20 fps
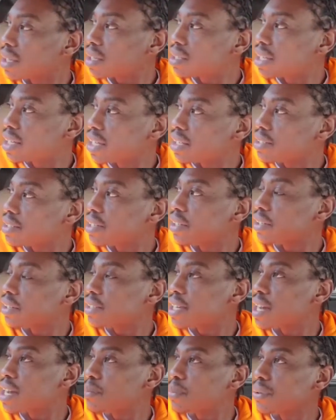things get into your
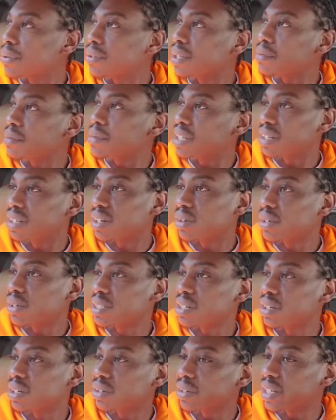temple, I mean, you're
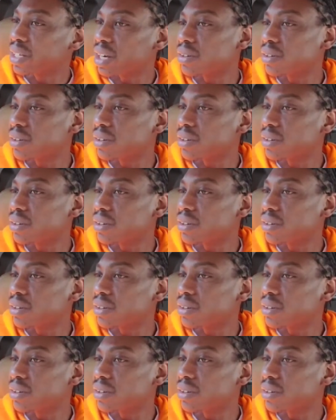always hungry,